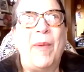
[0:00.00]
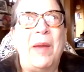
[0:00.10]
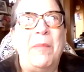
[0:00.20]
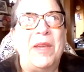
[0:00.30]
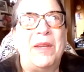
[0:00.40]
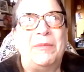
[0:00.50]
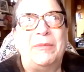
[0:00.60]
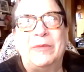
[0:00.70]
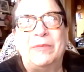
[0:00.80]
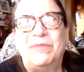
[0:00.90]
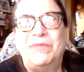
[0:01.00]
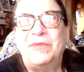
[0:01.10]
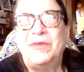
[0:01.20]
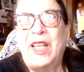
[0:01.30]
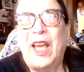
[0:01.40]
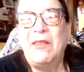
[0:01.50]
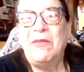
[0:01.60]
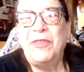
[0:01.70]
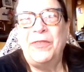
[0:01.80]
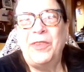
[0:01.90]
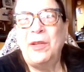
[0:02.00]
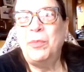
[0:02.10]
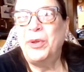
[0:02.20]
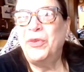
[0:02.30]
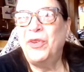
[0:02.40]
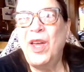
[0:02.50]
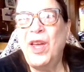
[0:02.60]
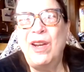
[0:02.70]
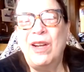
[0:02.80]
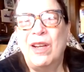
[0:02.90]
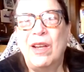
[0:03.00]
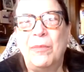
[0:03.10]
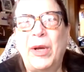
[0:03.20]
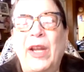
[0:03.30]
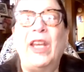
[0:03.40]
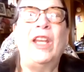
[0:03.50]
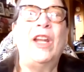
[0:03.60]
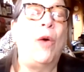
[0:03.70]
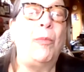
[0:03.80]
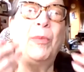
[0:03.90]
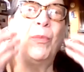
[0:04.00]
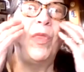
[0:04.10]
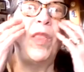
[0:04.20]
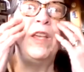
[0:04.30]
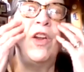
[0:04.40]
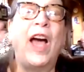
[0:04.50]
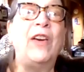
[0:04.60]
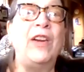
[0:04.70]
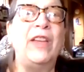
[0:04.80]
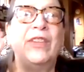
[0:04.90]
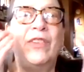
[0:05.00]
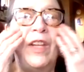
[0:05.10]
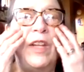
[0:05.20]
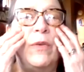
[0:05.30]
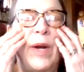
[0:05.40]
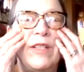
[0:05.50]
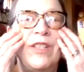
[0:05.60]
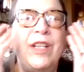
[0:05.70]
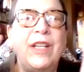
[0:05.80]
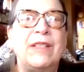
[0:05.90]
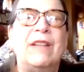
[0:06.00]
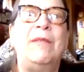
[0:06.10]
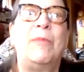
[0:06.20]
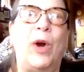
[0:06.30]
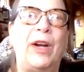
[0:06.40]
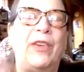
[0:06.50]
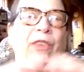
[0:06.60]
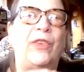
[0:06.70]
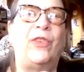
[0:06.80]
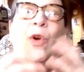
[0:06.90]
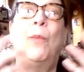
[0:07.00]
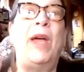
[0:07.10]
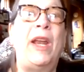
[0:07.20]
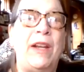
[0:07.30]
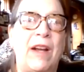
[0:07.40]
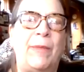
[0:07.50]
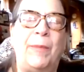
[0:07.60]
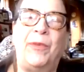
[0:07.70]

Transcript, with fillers: Maybe 10, 15%. But, you know, but you know, I don't even see the red cheeks anymore because there's so many of them.